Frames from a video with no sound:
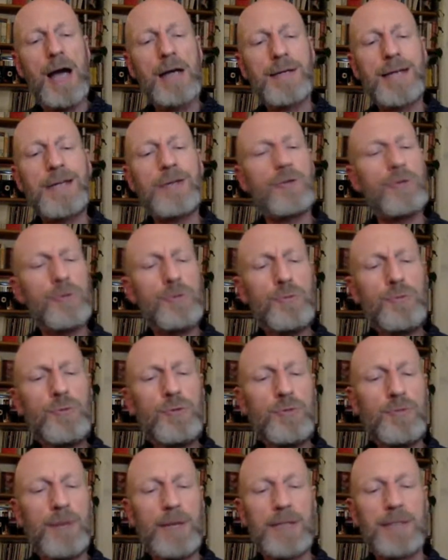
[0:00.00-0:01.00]
I tend to
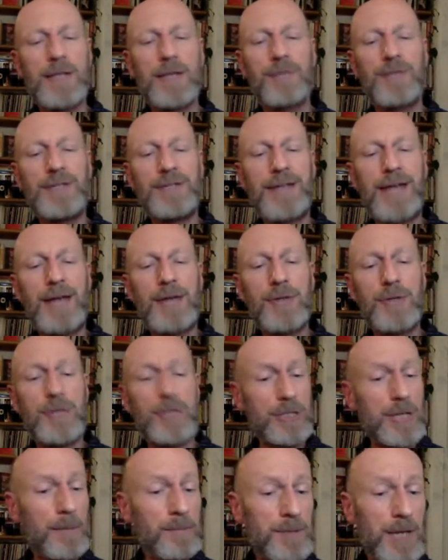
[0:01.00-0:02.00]
lose myself in
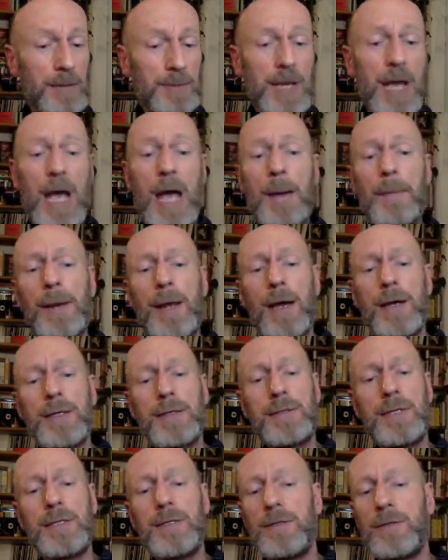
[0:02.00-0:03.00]
tangents sometimes, but I
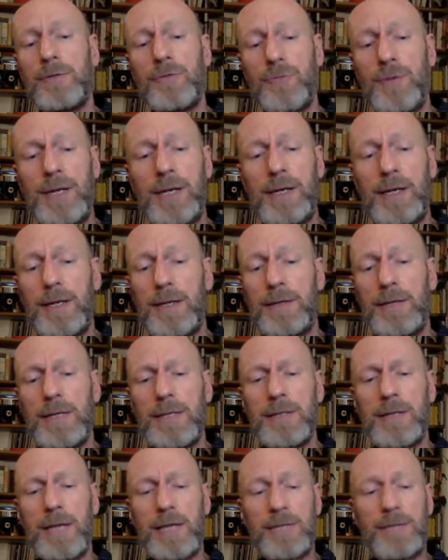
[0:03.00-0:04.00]
didn't really in
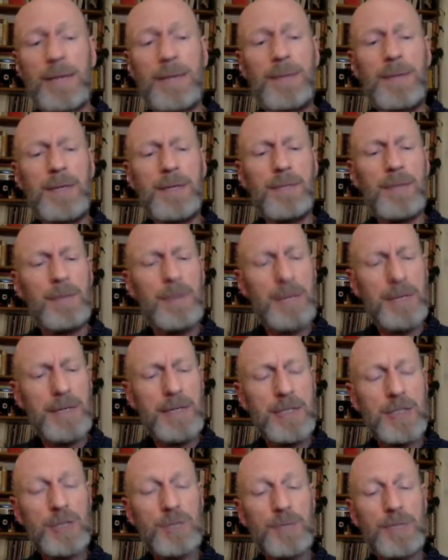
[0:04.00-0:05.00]
this case. Maybe it
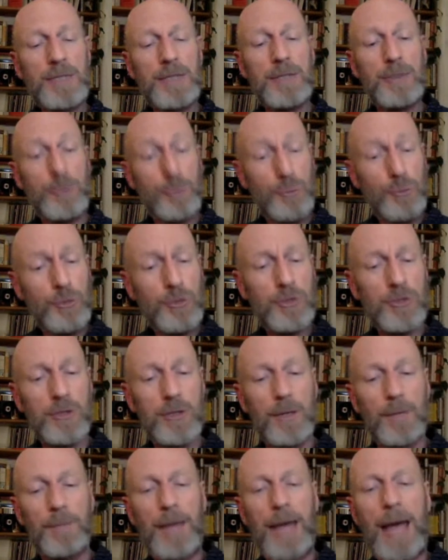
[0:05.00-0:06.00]
needs to be
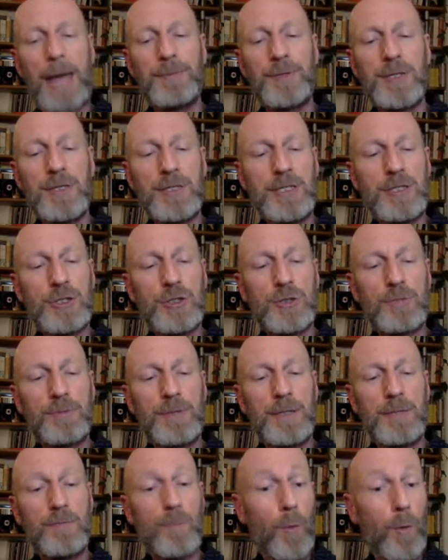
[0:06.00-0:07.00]
looser. Perhaps it needs to
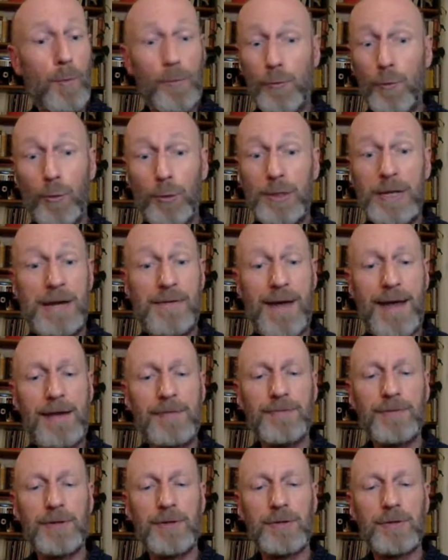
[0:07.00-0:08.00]
be more broadly
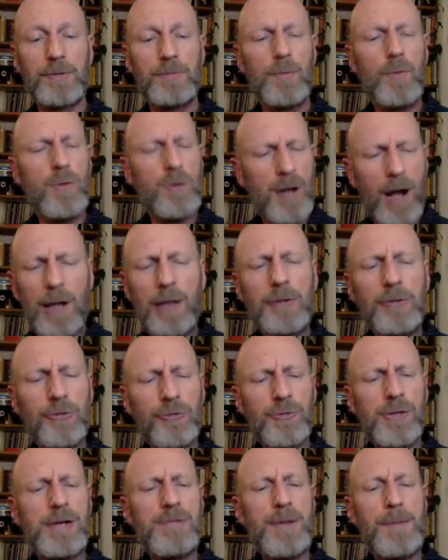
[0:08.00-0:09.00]
relevant, more
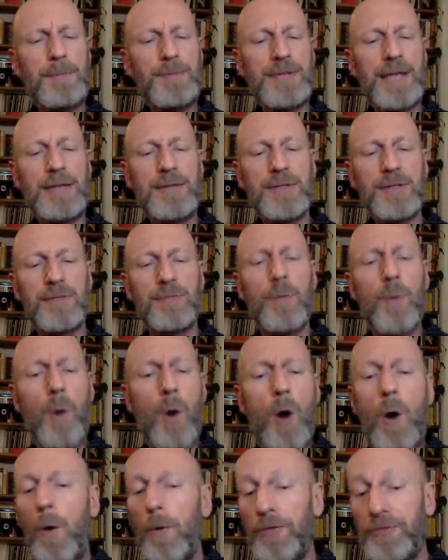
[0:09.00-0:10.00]
culturally representative,
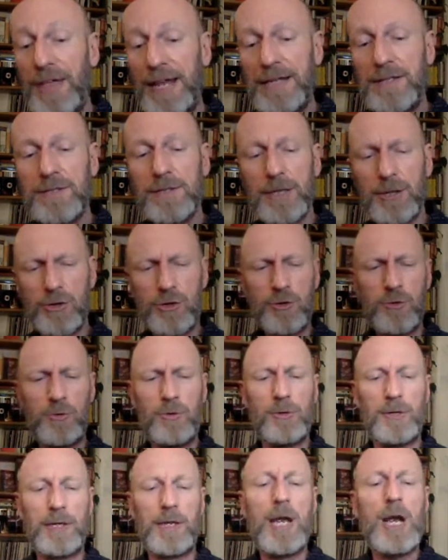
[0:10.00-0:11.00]
more authentic,
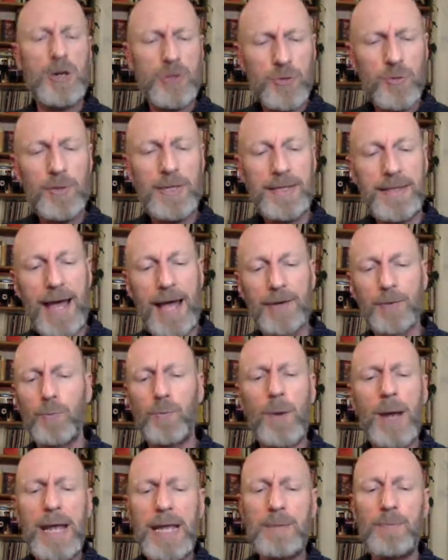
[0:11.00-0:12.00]
surely. Surely that,
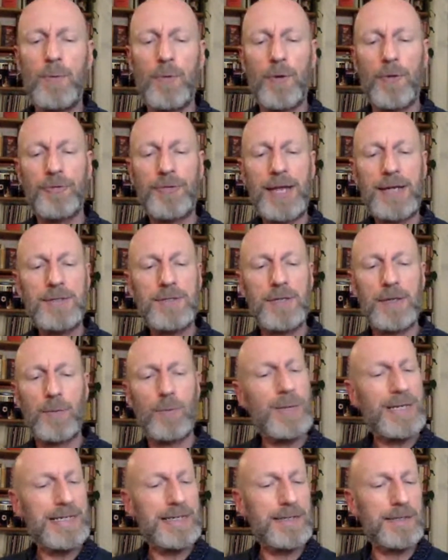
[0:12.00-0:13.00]
way more authentic,
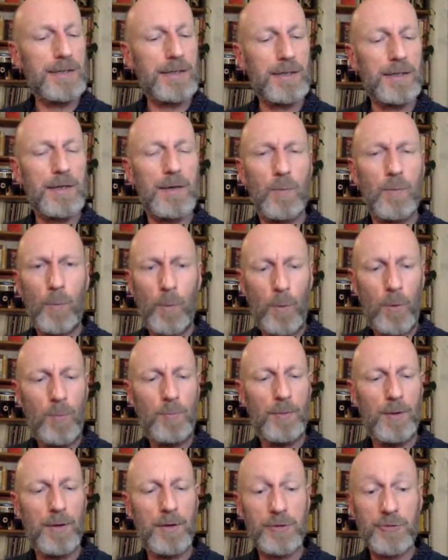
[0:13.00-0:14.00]
wittier,
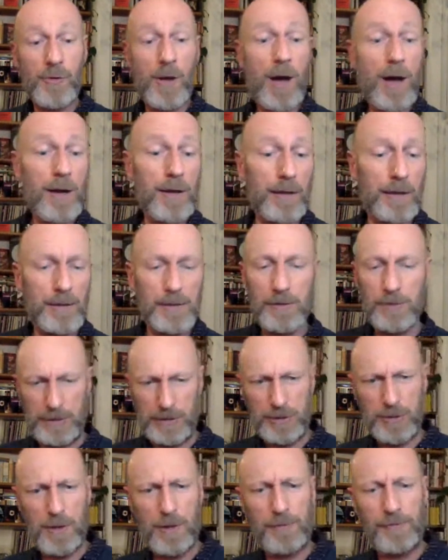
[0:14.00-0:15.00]
warmer, drier,
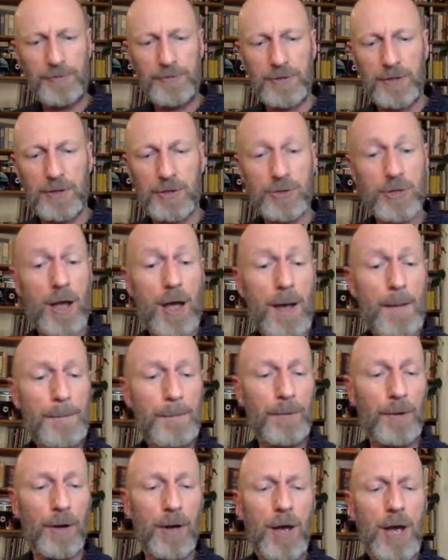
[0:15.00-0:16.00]
and softer,
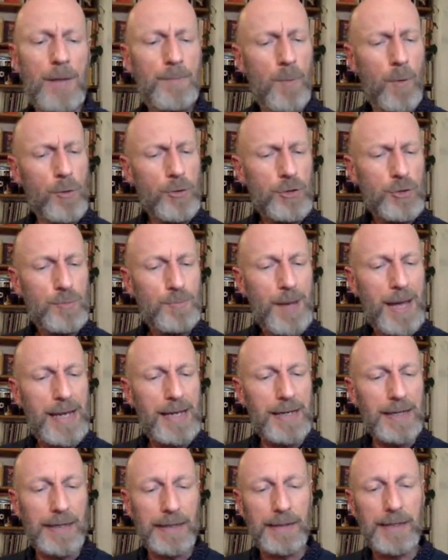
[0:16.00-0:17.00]
sharper, more
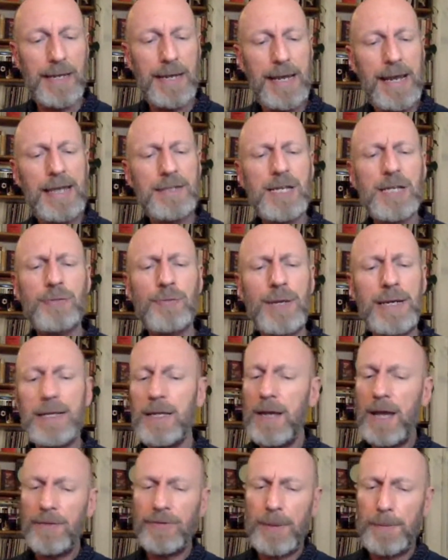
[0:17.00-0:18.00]
humane. Is it
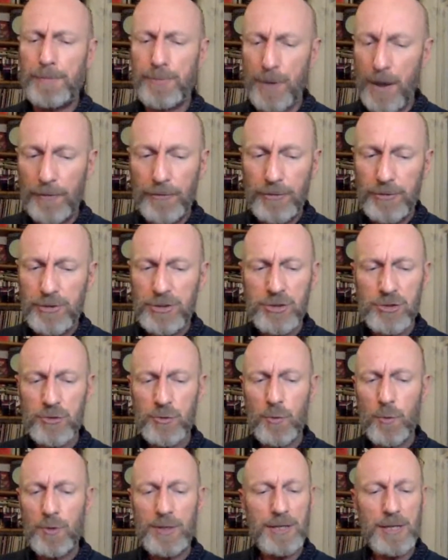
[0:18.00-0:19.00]
really the brother's
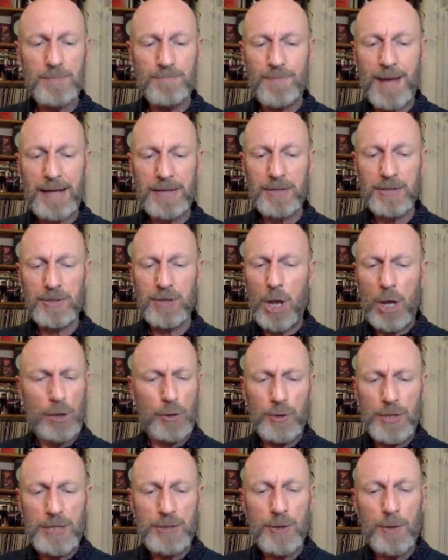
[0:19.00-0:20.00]
story that matters?
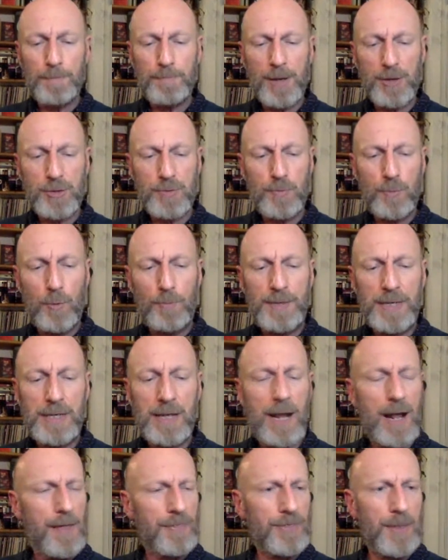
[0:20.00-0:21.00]
Could it not much more
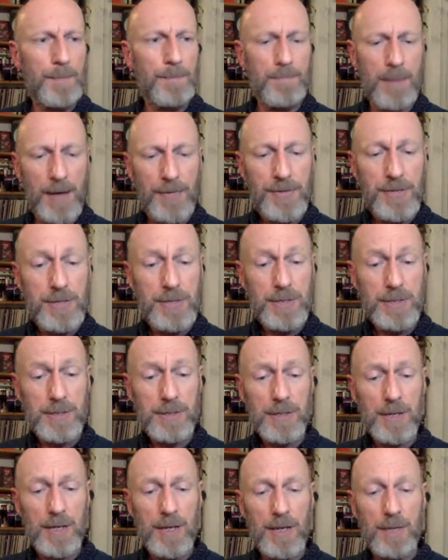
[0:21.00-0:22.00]
be the
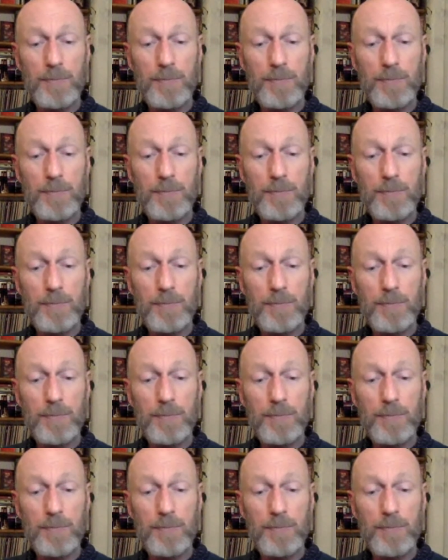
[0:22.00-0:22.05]
mother's?